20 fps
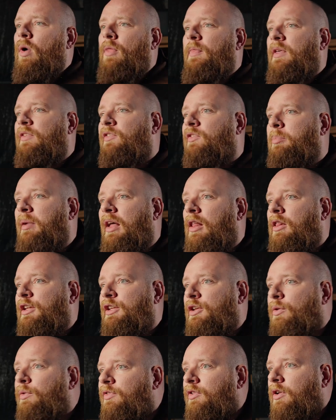what the spell
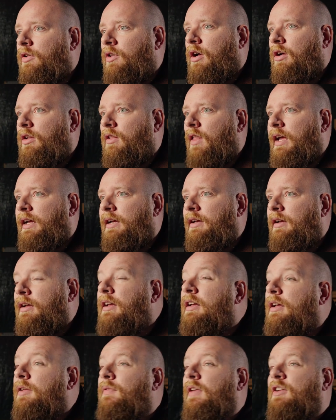used to look like,
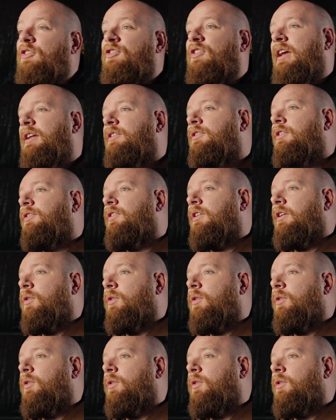the changes